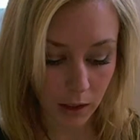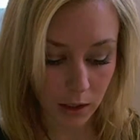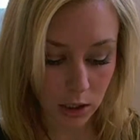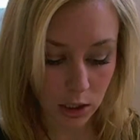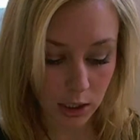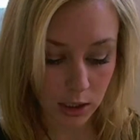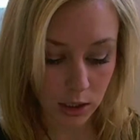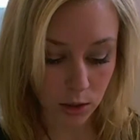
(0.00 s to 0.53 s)

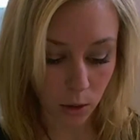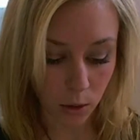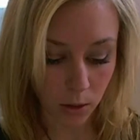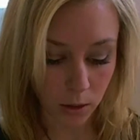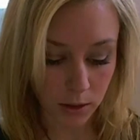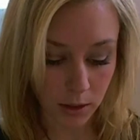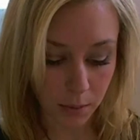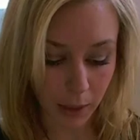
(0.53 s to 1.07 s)
She
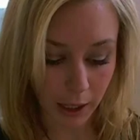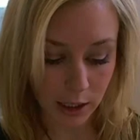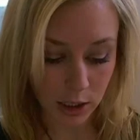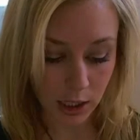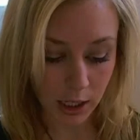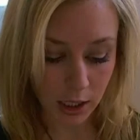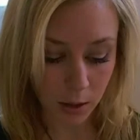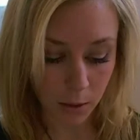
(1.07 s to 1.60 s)
sold, by
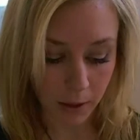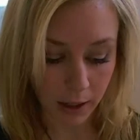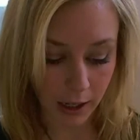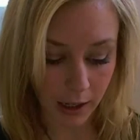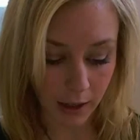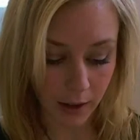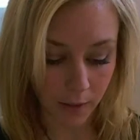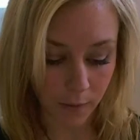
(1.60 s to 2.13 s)

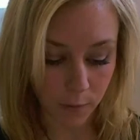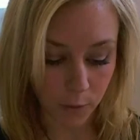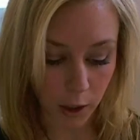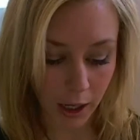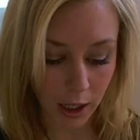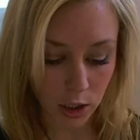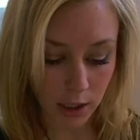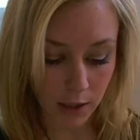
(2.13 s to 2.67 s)
January,
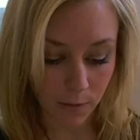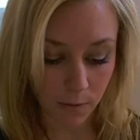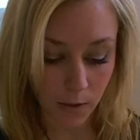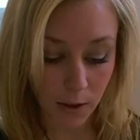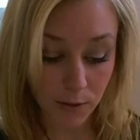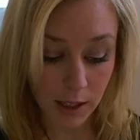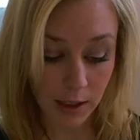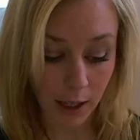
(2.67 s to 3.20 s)

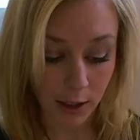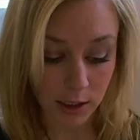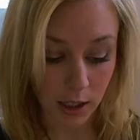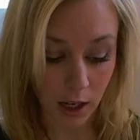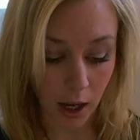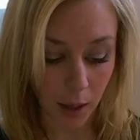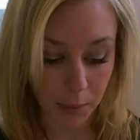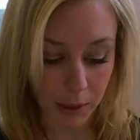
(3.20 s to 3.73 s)
450,000
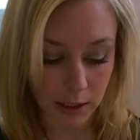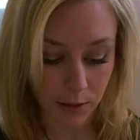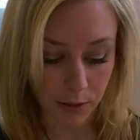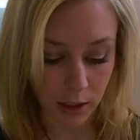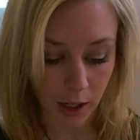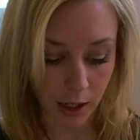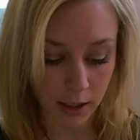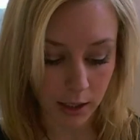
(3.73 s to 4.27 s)
copies of her
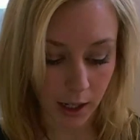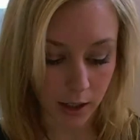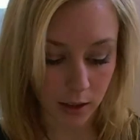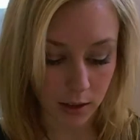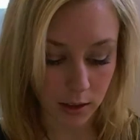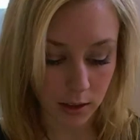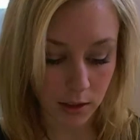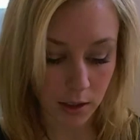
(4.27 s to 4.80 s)
9
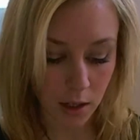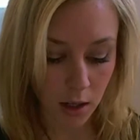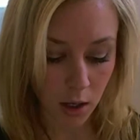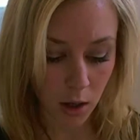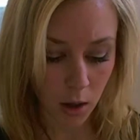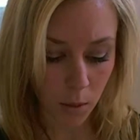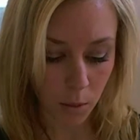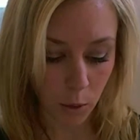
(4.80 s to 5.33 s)
titles.
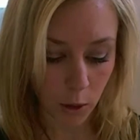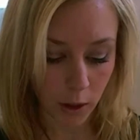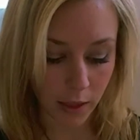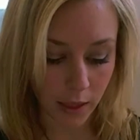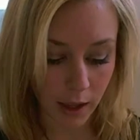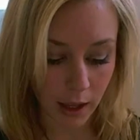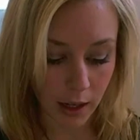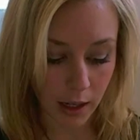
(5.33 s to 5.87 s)
More
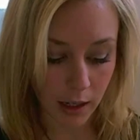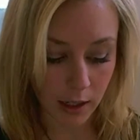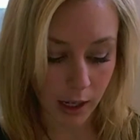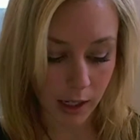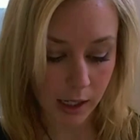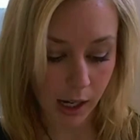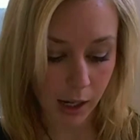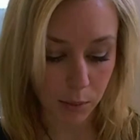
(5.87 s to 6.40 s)
than
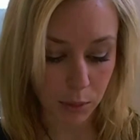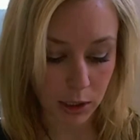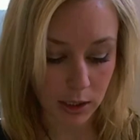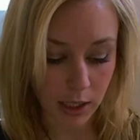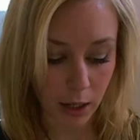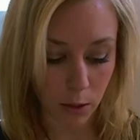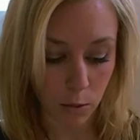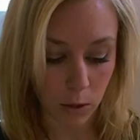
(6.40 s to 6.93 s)

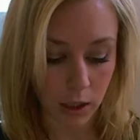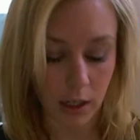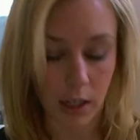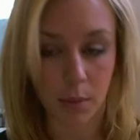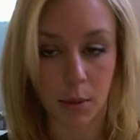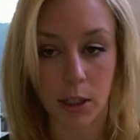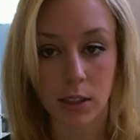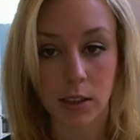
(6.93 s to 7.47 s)
99% were
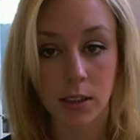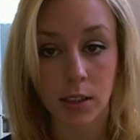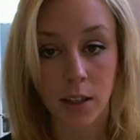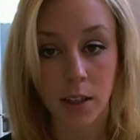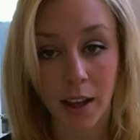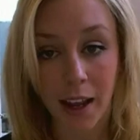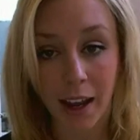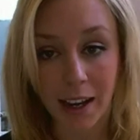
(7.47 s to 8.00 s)
ebooks.
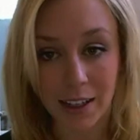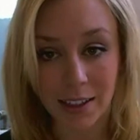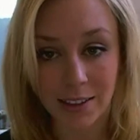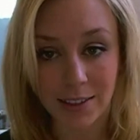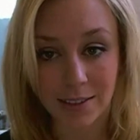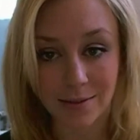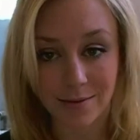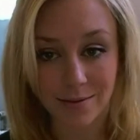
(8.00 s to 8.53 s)

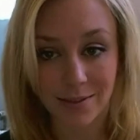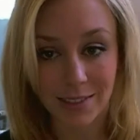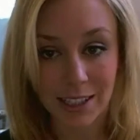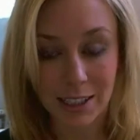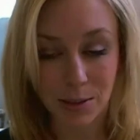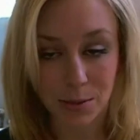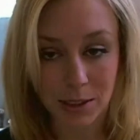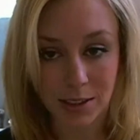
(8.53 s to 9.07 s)
And
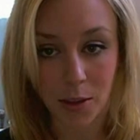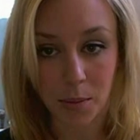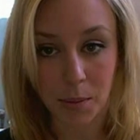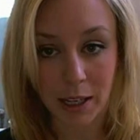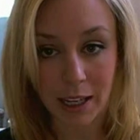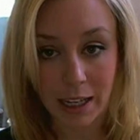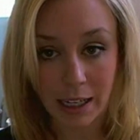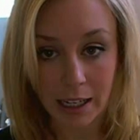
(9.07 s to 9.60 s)
this was the
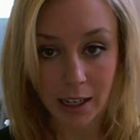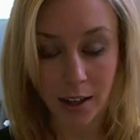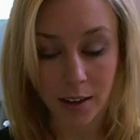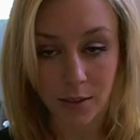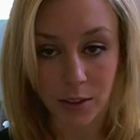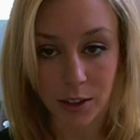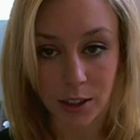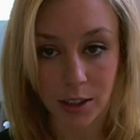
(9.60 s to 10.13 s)
beginning
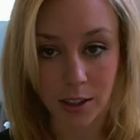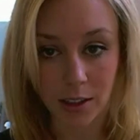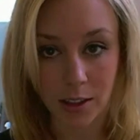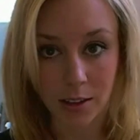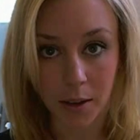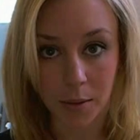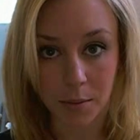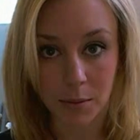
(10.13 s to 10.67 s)
of
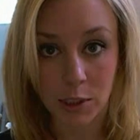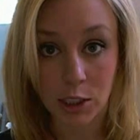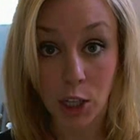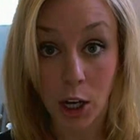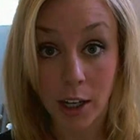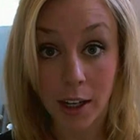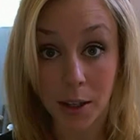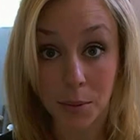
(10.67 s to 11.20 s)
her
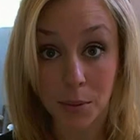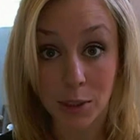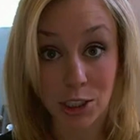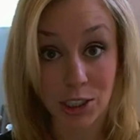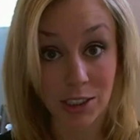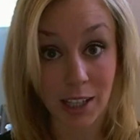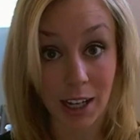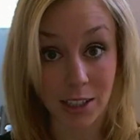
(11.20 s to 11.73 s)
stardom.
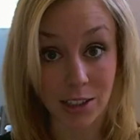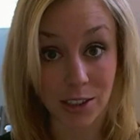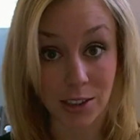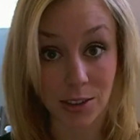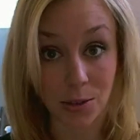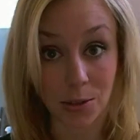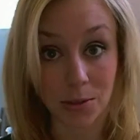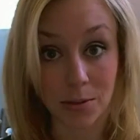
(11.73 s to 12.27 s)
She's actually
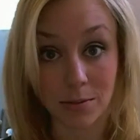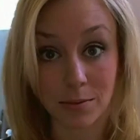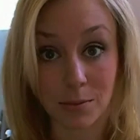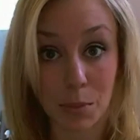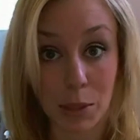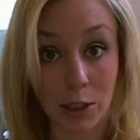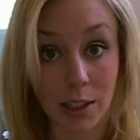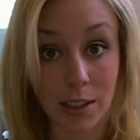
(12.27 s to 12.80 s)
sold
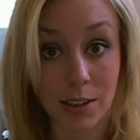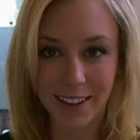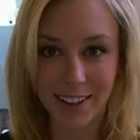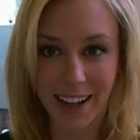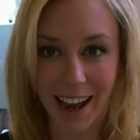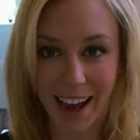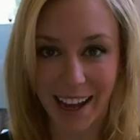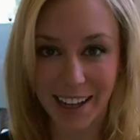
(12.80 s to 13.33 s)
millions.
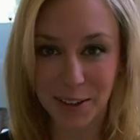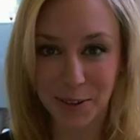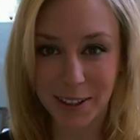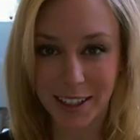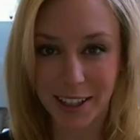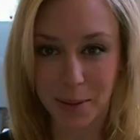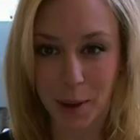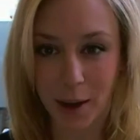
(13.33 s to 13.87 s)
Yeah, I don't want
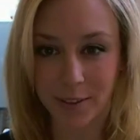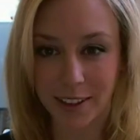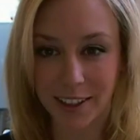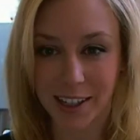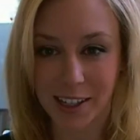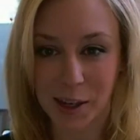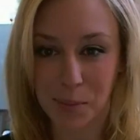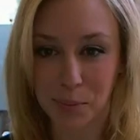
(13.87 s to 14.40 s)
to come off
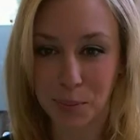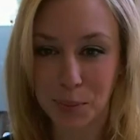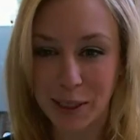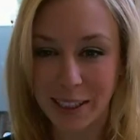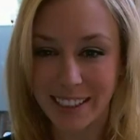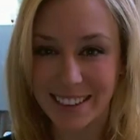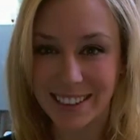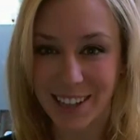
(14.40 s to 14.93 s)
like a
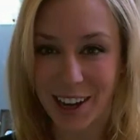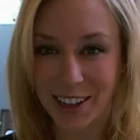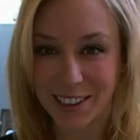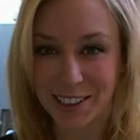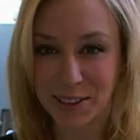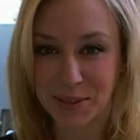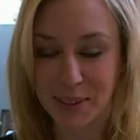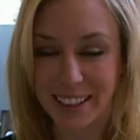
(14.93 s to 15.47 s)
complete
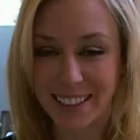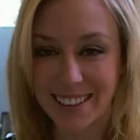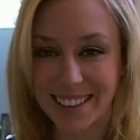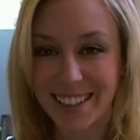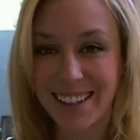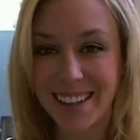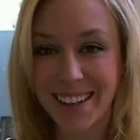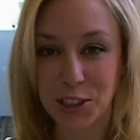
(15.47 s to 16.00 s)
stalker, but
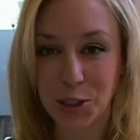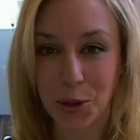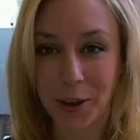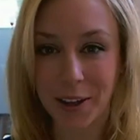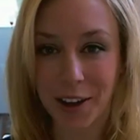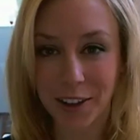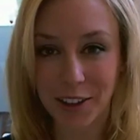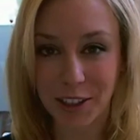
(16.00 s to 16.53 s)

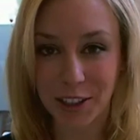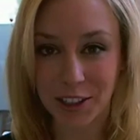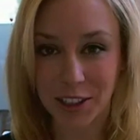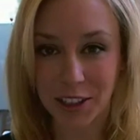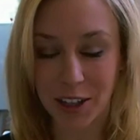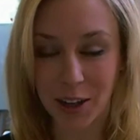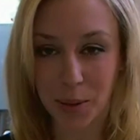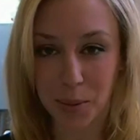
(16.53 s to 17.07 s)
going on
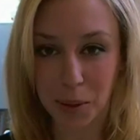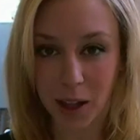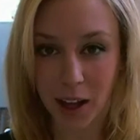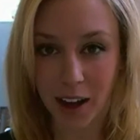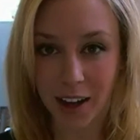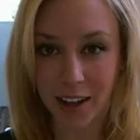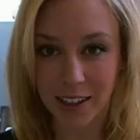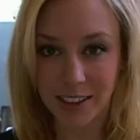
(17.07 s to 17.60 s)
her
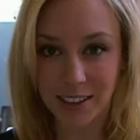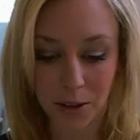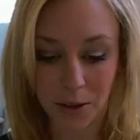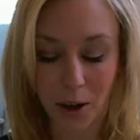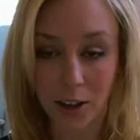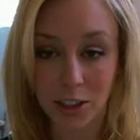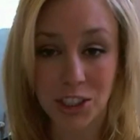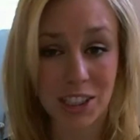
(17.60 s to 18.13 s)
blogs,
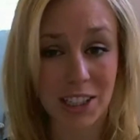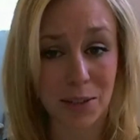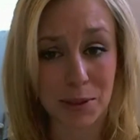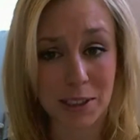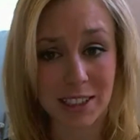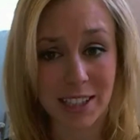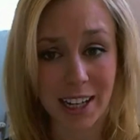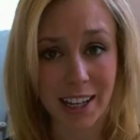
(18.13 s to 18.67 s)
all she did
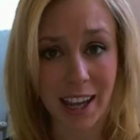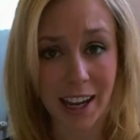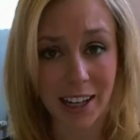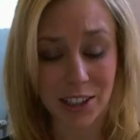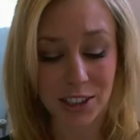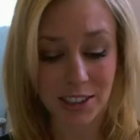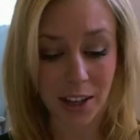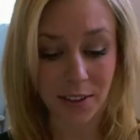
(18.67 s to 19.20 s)
was dedicate
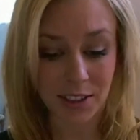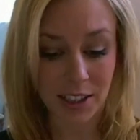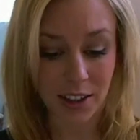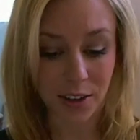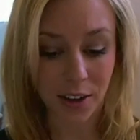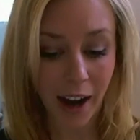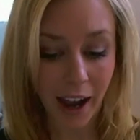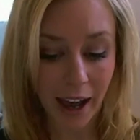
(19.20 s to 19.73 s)
herself to the
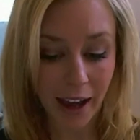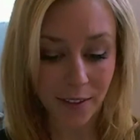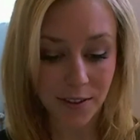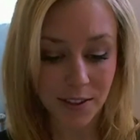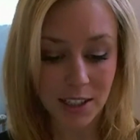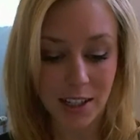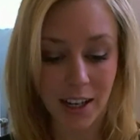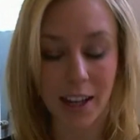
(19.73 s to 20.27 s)

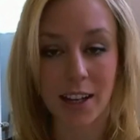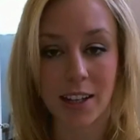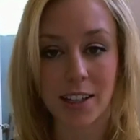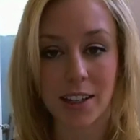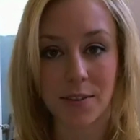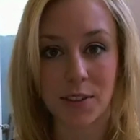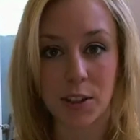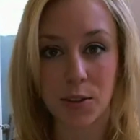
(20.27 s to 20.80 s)
craft. And
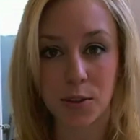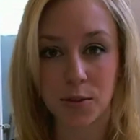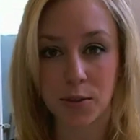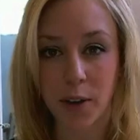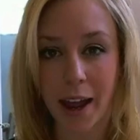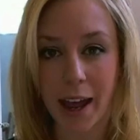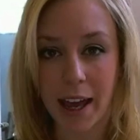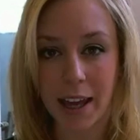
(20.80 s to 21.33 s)
if you
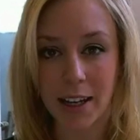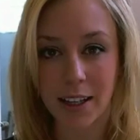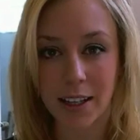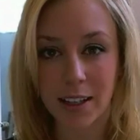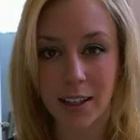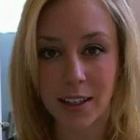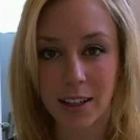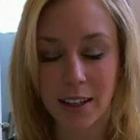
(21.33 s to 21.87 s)
read
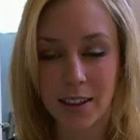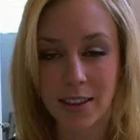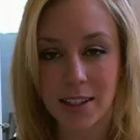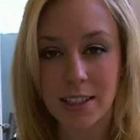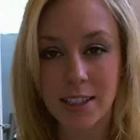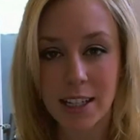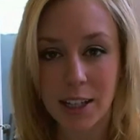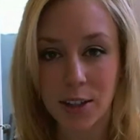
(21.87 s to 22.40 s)
The
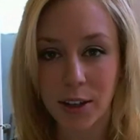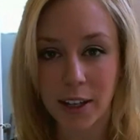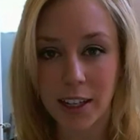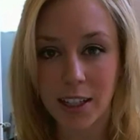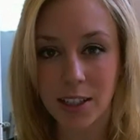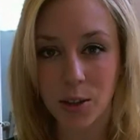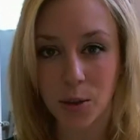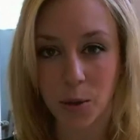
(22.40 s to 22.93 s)

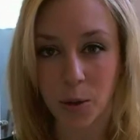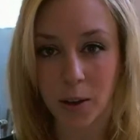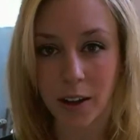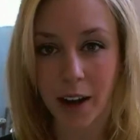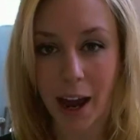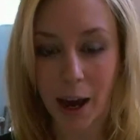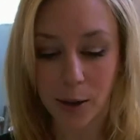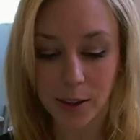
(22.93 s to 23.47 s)
Secret
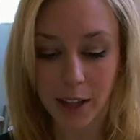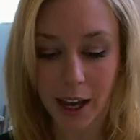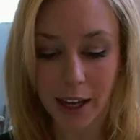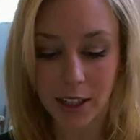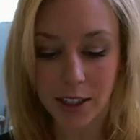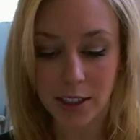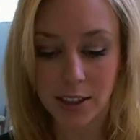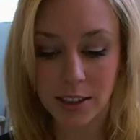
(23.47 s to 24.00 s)
or
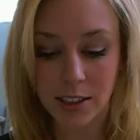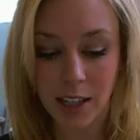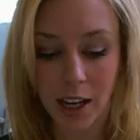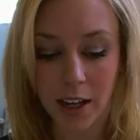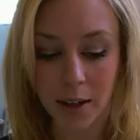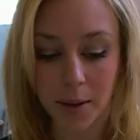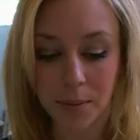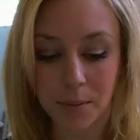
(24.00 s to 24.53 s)
Outliers,
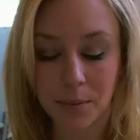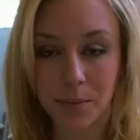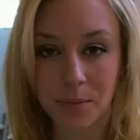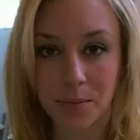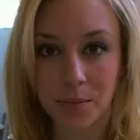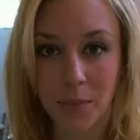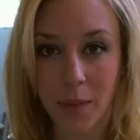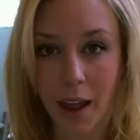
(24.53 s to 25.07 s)

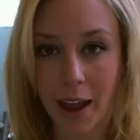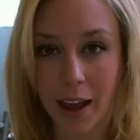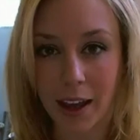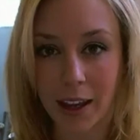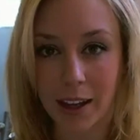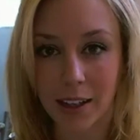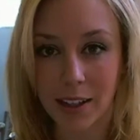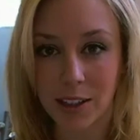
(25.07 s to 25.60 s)

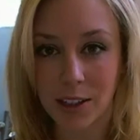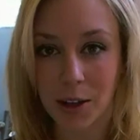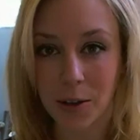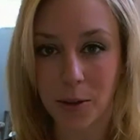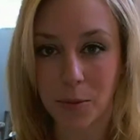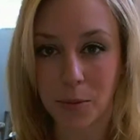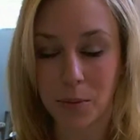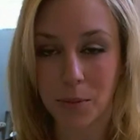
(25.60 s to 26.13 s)
I
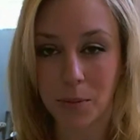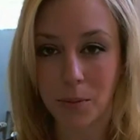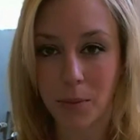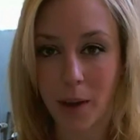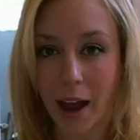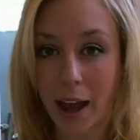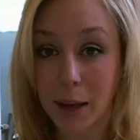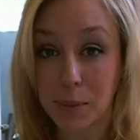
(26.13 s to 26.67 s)

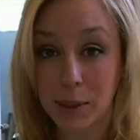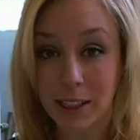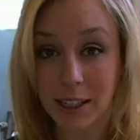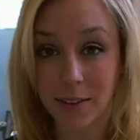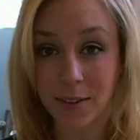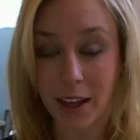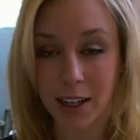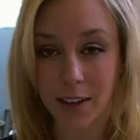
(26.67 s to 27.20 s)

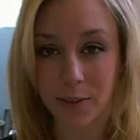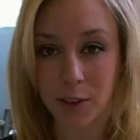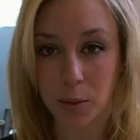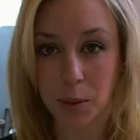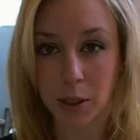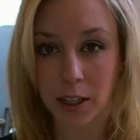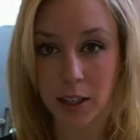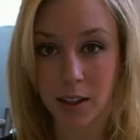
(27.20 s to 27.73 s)
believe that if you
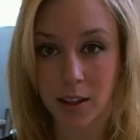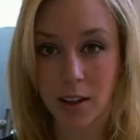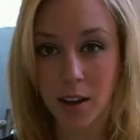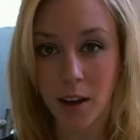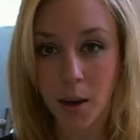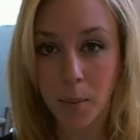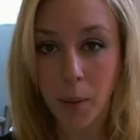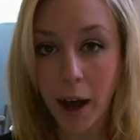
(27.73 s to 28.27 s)
put
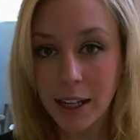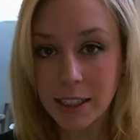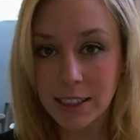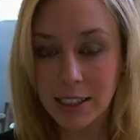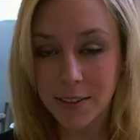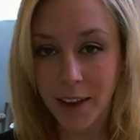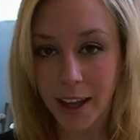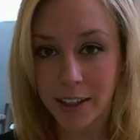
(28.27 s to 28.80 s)

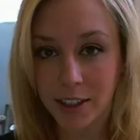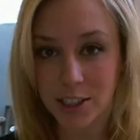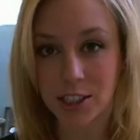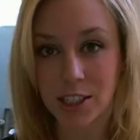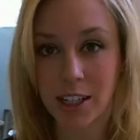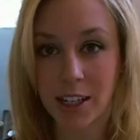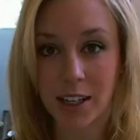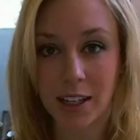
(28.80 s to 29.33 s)
positive
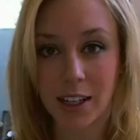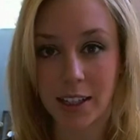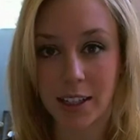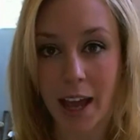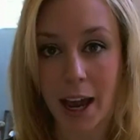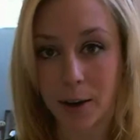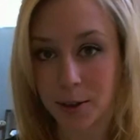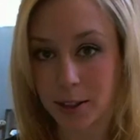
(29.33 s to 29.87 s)
energy and
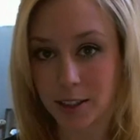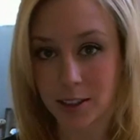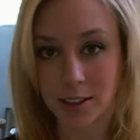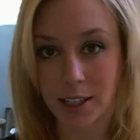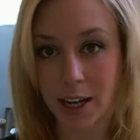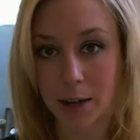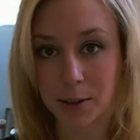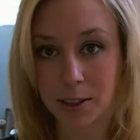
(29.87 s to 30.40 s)
hours
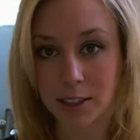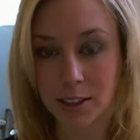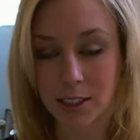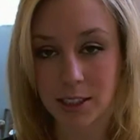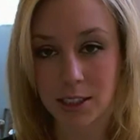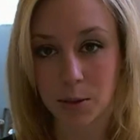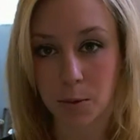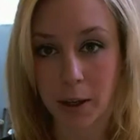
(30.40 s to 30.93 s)

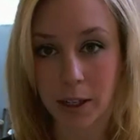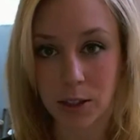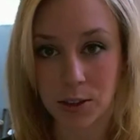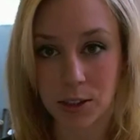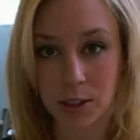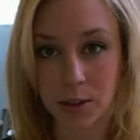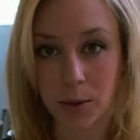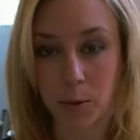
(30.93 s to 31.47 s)
into what you
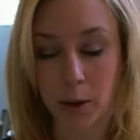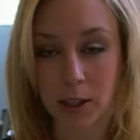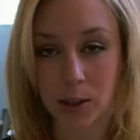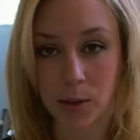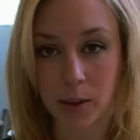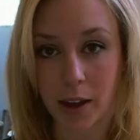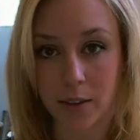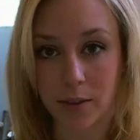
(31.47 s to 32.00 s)
do and what you
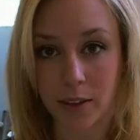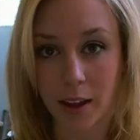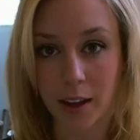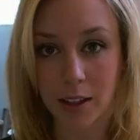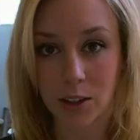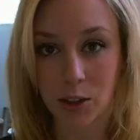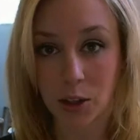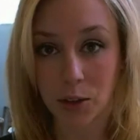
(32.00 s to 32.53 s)
love, that
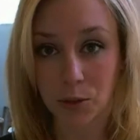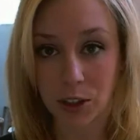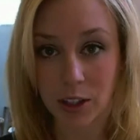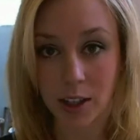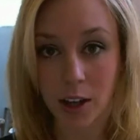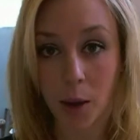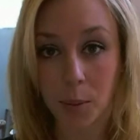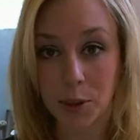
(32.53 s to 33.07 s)
you can really
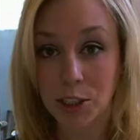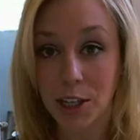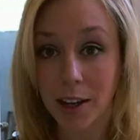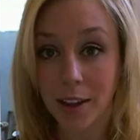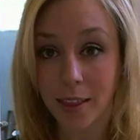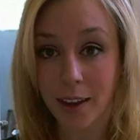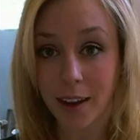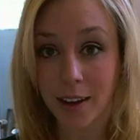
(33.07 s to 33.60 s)
accomplish
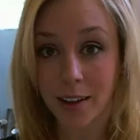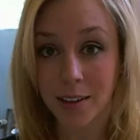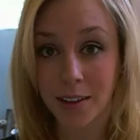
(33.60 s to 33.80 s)
anything.